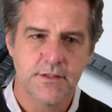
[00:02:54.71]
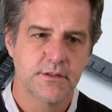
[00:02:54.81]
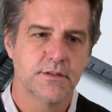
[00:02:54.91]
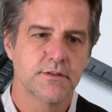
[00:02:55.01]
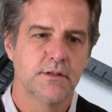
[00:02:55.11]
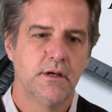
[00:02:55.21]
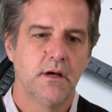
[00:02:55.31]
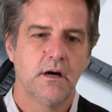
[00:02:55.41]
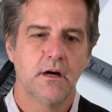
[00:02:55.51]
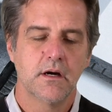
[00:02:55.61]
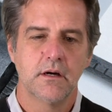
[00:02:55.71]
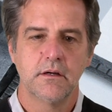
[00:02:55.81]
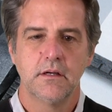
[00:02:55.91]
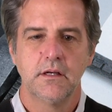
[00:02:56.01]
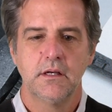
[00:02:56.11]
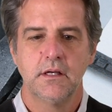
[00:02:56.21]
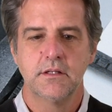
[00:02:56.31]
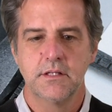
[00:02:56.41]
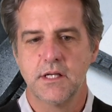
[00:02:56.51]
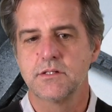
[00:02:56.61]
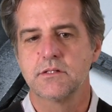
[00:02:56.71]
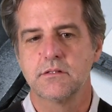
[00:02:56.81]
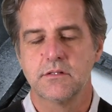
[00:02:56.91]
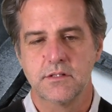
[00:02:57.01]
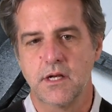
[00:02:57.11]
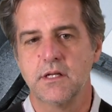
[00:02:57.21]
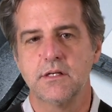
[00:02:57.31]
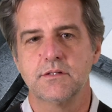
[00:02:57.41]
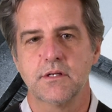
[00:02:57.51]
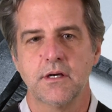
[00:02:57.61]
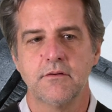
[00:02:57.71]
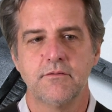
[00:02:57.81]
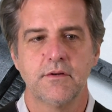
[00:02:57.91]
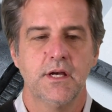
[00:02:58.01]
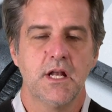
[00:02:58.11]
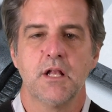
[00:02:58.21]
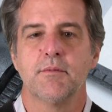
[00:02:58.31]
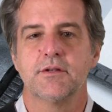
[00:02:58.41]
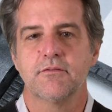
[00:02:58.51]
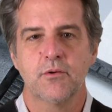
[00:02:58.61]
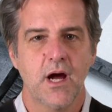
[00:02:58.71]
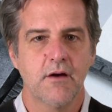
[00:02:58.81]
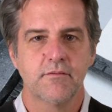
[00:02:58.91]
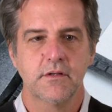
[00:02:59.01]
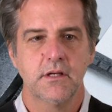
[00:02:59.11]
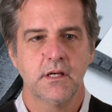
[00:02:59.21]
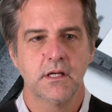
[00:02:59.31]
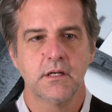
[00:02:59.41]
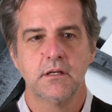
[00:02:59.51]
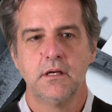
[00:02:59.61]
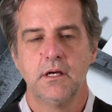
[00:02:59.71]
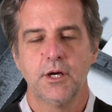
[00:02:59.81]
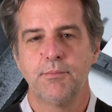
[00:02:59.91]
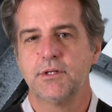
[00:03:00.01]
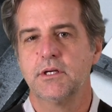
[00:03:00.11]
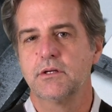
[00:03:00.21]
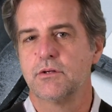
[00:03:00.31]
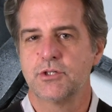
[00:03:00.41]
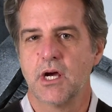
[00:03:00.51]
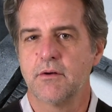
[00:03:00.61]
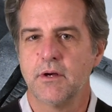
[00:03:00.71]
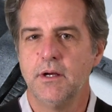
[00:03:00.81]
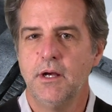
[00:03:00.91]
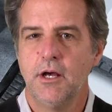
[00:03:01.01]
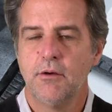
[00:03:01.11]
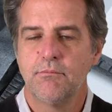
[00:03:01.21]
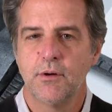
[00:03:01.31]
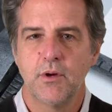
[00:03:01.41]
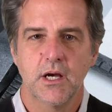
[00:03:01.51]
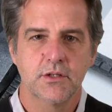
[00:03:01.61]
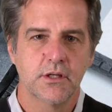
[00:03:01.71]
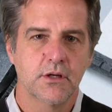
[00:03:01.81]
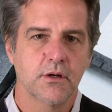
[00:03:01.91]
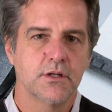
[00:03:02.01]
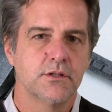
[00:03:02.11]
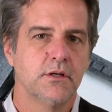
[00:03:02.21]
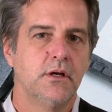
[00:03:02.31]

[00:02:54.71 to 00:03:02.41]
lessons are intense studies of an element of craft in a particular genre, but we actually encourage